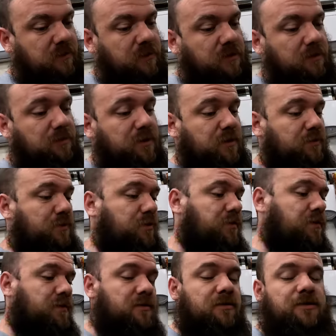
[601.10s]
with the
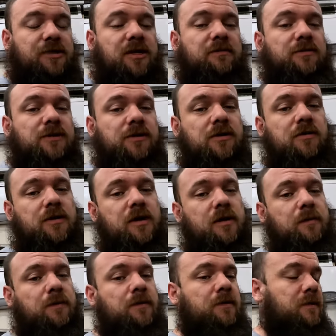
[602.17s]
bumper. James showed
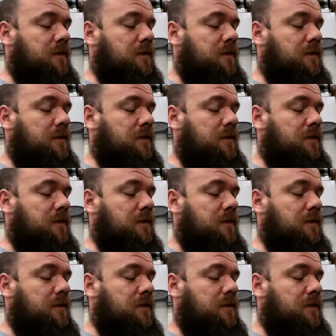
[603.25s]
up.